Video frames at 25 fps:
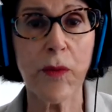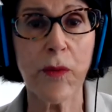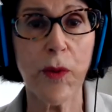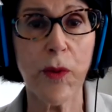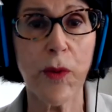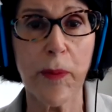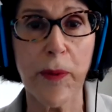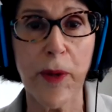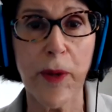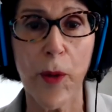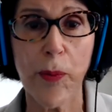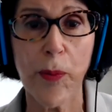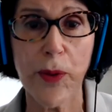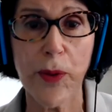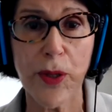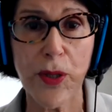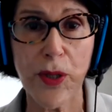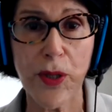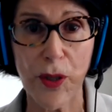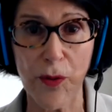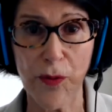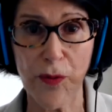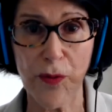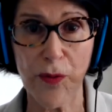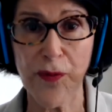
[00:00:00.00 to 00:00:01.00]
Will be open
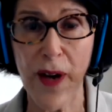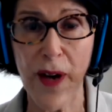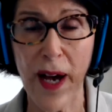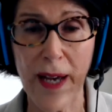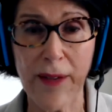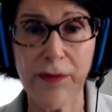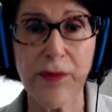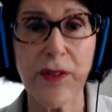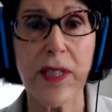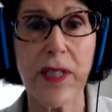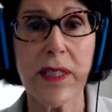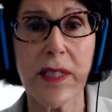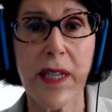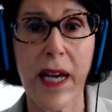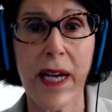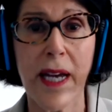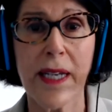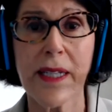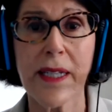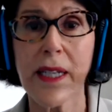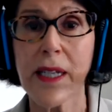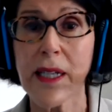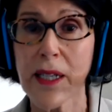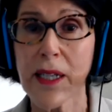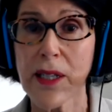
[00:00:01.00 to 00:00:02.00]
until 5 tonight.
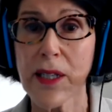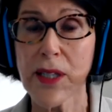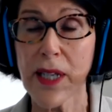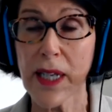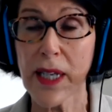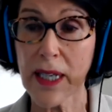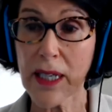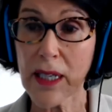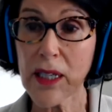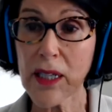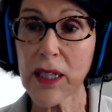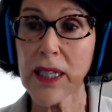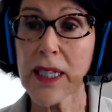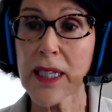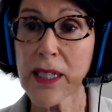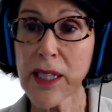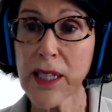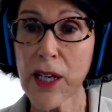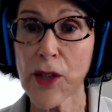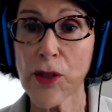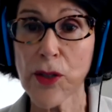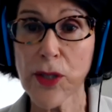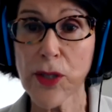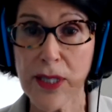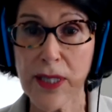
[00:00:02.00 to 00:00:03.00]
It is a clean
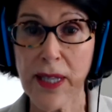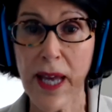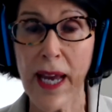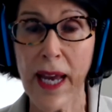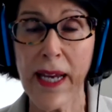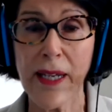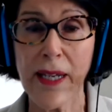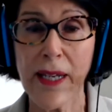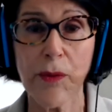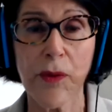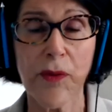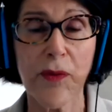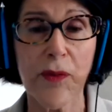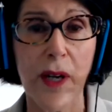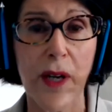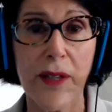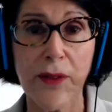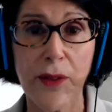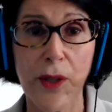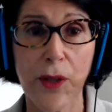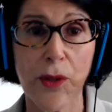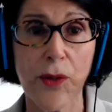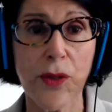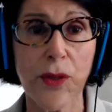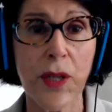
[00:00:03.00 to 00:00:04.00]
air site. We've got
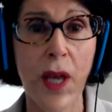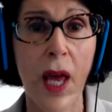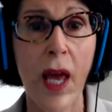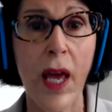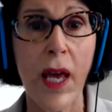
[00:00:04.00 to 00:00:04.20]
those